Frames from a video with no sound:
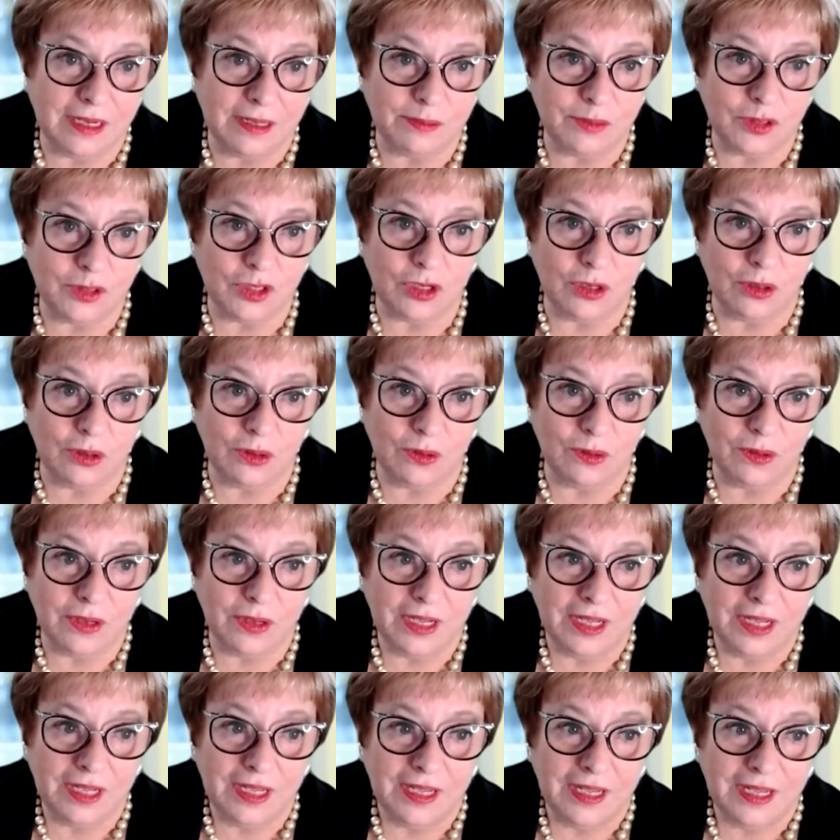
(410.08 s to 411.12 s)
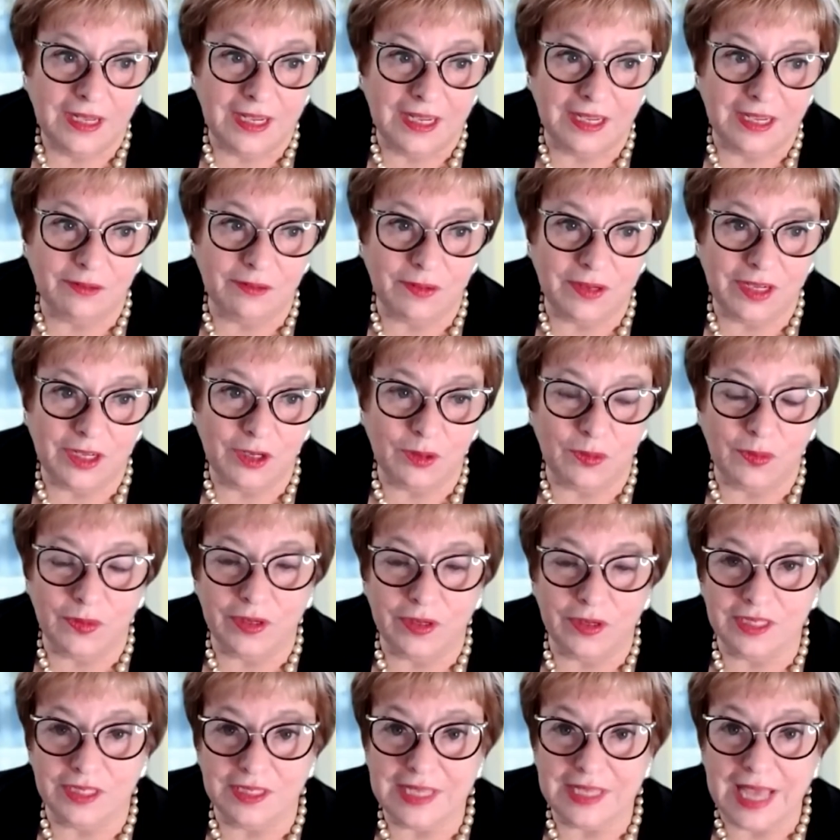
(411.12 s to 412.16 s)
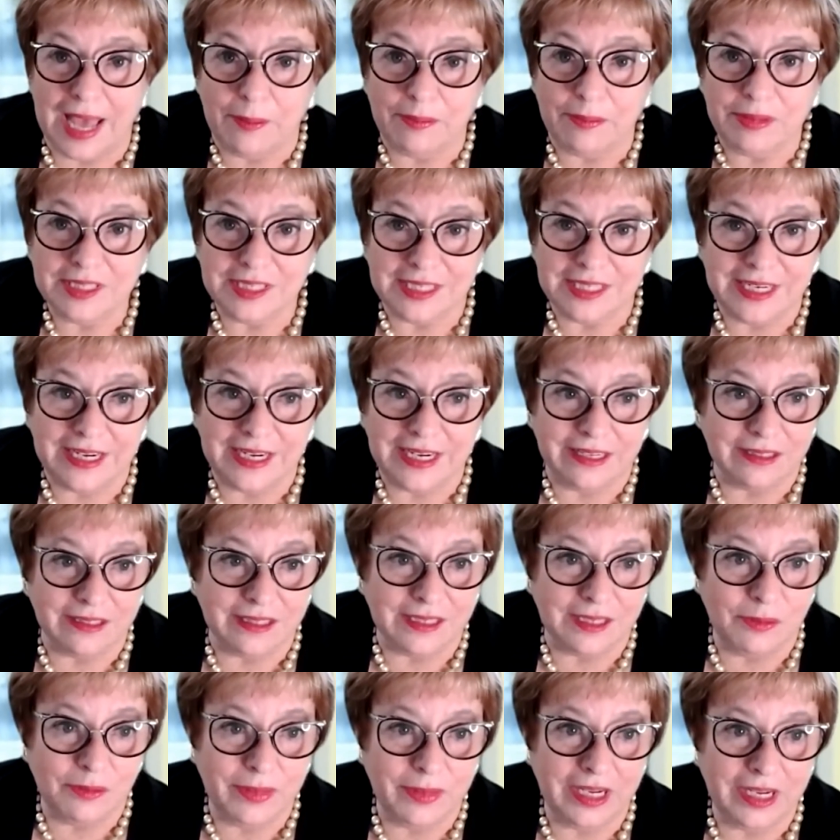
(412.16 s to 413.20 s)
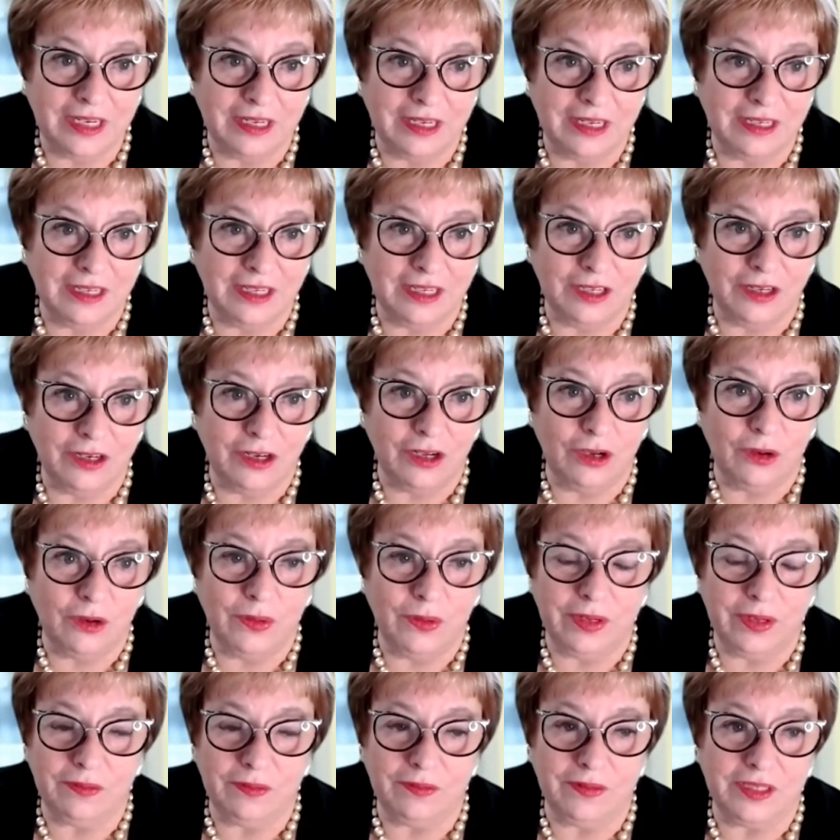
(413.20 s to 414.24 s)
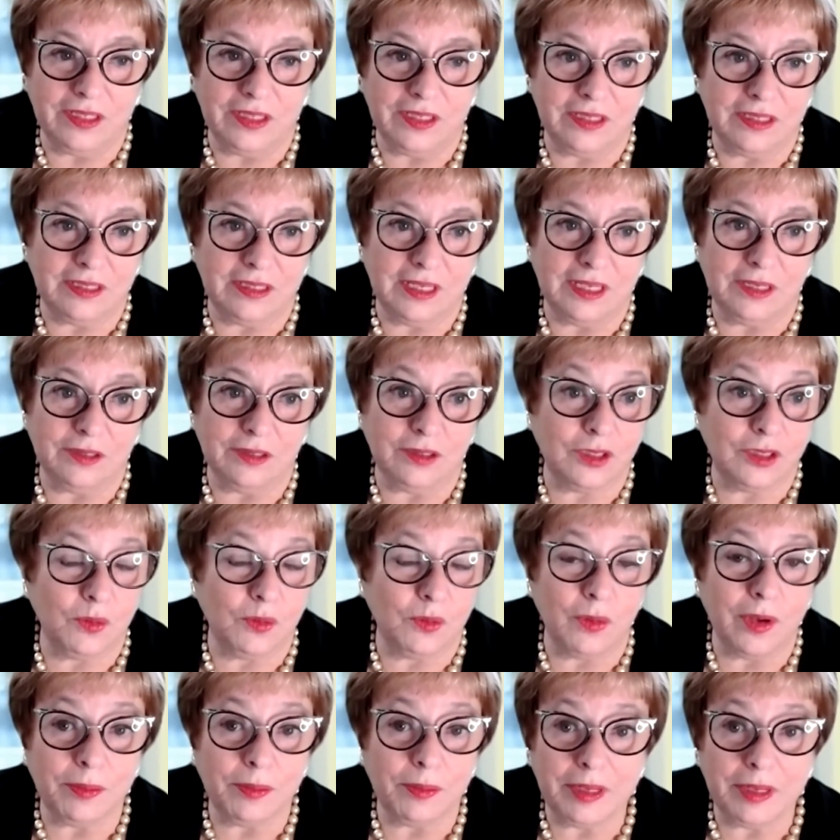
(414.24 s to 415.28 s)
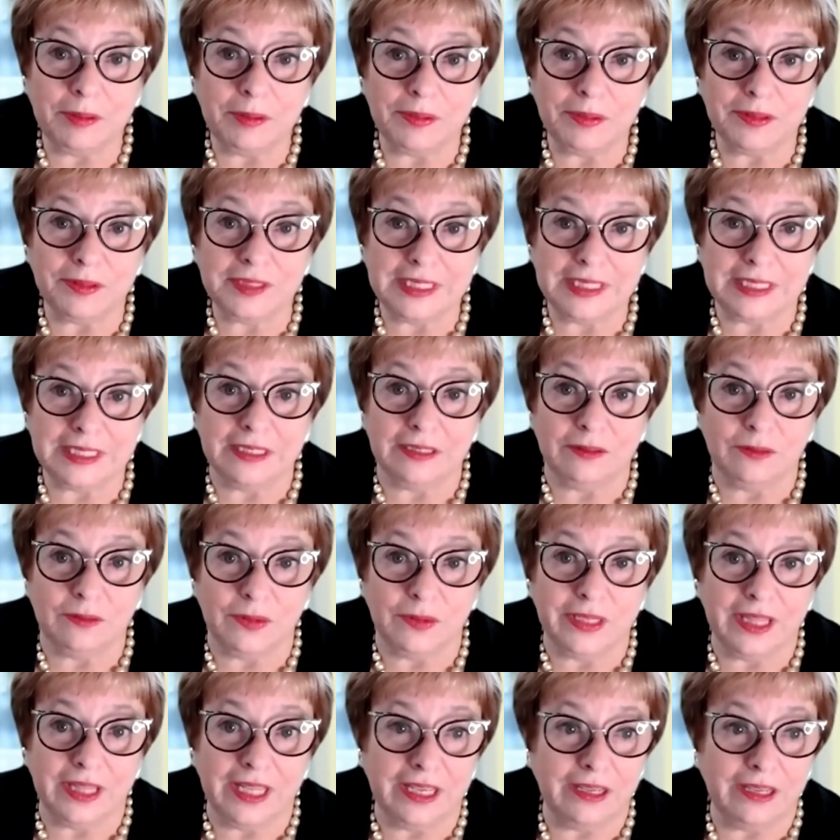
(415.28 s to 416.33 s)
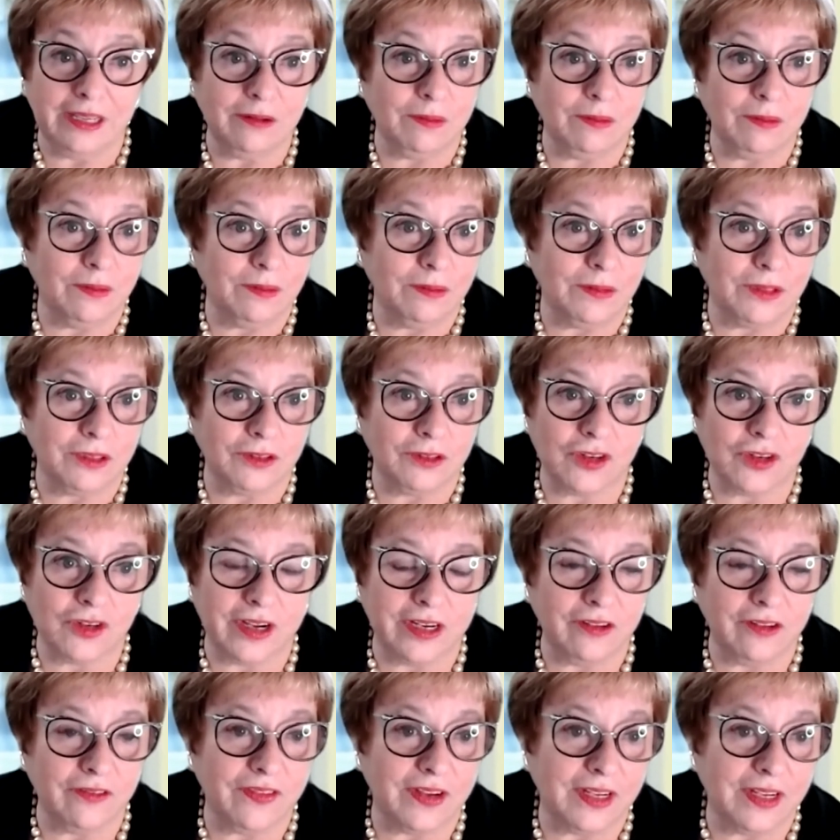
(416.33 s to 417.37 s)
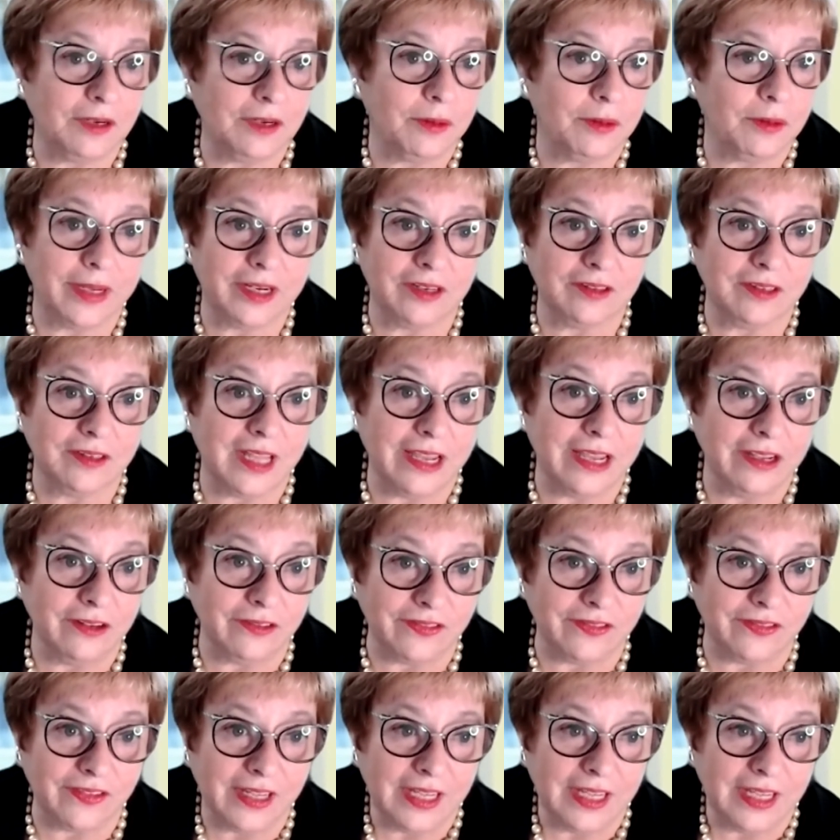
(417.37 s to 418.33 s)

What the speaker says: So it was happenstance. I mean, it's what people did when they were trying to find a better life.